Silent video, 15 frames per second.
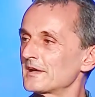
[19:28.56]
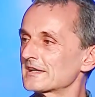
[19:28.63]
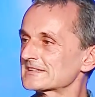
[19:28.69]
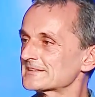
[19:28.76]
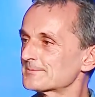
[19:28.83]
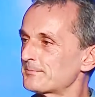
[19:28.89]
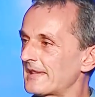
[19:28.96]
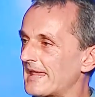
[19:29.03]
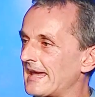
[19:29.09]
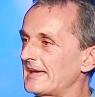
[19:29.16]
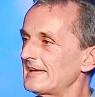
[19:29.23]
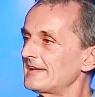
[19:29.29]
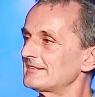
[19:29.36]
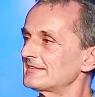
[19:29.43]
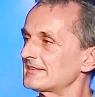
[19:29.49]

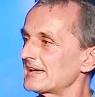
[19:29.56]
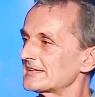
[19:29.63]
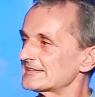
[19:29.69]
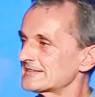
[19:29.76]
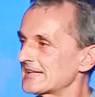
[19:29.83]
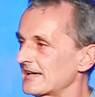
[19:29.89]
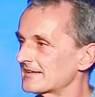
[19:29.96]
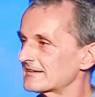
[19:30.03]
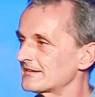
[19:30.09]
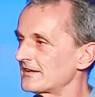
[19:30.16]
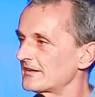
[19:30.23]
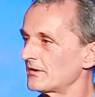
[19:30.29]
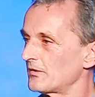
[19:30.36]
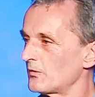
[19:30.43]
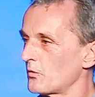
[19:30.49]
explain and dissect
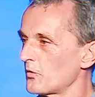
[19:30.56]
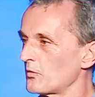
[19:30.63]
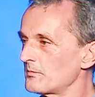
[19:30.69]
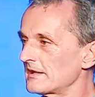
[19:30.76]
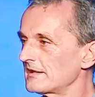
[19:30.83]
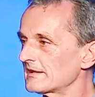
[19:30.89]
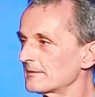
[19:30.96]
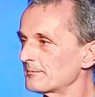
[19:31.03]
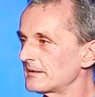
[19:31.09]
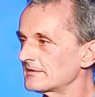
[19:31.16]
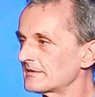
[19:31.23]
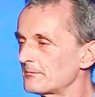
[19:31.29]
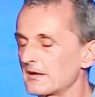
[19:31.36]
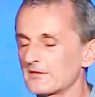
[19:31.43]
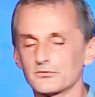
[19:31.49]
the Om a little bit,
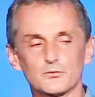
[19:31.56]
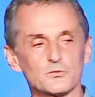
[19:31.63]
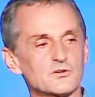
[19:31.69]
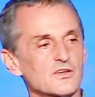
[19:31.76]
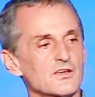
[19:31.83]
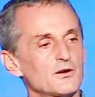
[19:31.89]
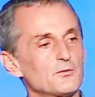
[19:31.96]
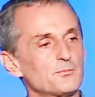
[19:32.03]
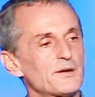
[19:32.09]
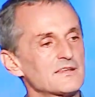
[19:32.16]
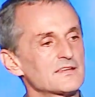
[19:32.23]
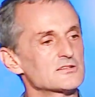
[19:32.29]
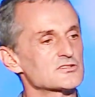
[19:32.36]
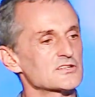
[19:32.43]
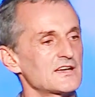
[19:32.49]
the Mandukya
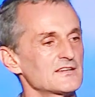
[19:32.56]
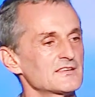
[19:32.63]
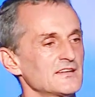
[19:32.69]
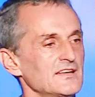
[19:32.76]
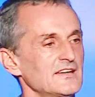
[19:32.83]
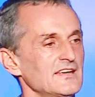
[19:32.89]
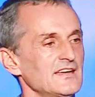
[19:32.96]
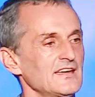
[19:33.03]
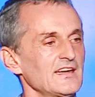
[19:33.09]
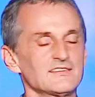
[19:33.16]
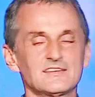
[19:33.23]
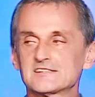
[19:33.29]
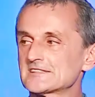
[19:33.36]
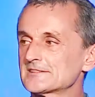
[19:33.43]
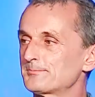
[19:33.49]
Upanishad,
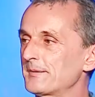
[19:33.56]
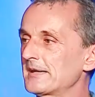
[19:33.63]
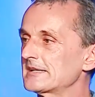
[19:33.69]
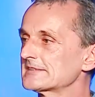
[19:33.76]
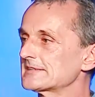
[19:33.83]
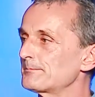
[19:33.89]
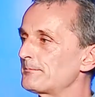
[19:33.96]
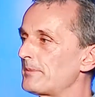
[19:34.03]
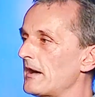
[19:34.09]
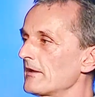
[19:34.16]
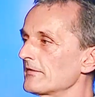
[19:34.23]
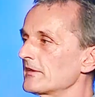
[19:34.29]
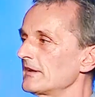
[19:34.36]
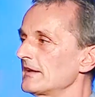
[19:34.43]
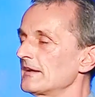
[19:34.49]
and it speaks
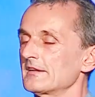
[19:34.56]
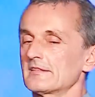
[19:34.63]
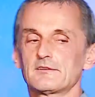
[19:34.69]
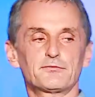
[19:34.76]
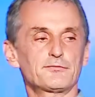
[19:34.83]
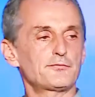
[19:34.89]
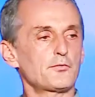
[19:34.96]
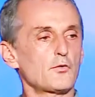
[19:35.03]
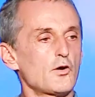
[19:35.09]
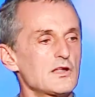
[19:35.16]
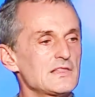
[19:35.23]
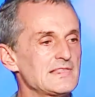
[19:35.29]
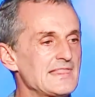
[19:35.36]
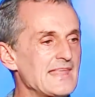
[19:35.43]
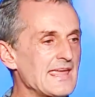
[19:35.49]
about the 4
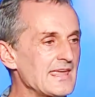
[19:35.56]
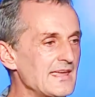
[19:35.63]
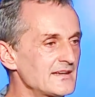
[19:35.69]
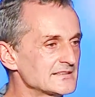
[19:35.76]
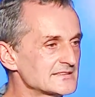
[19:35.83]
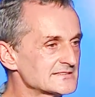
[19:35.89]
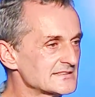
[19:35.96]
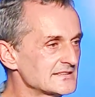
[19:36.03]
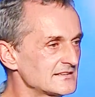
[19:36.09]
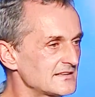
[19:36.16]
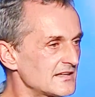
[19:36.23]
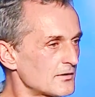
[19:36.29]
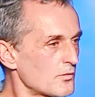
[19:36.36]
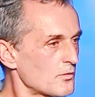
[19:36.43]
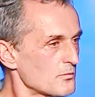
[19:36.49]
layers in
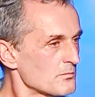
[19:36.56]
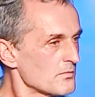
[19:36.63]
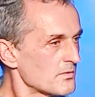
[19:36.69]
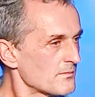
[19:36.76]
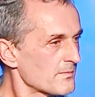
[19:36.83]
the Om.